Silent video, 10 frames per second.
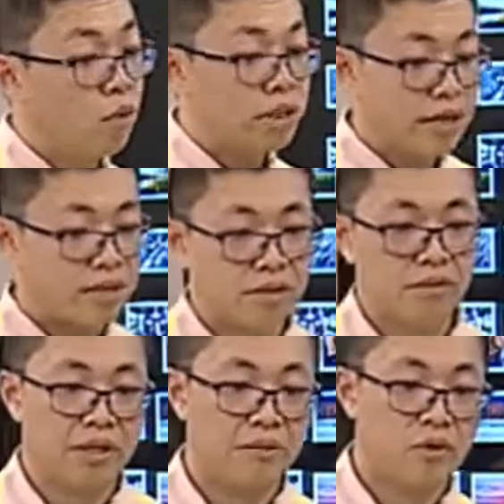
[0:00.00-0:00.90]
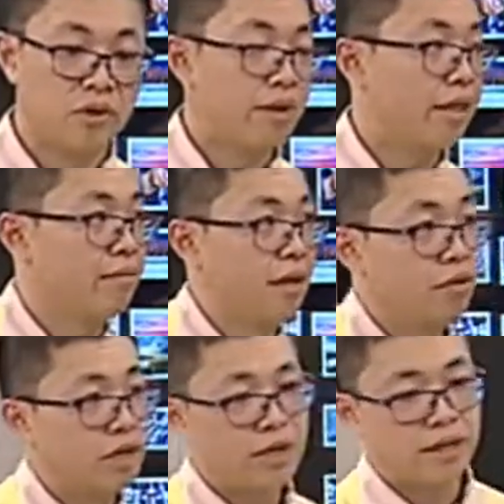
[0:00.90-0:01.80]
What's actually really important about that
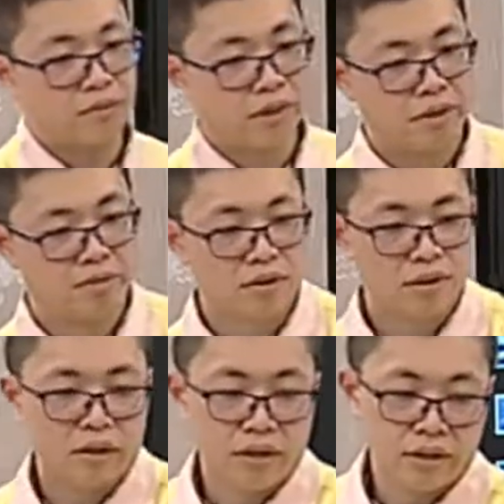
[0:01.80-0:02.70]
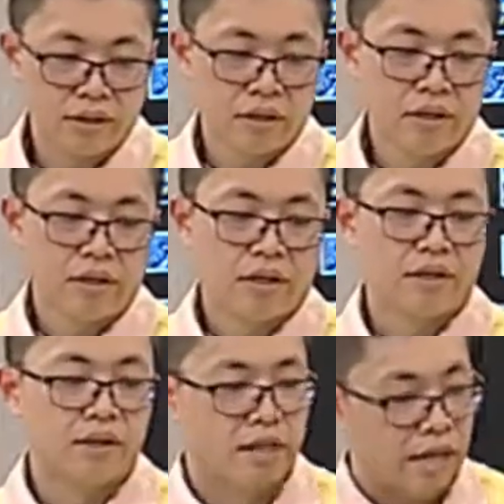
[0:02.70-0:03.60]
memory card that we're giving tonight
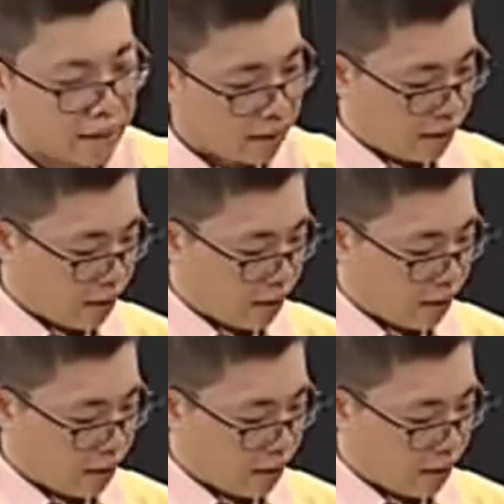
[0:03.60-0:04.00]
is that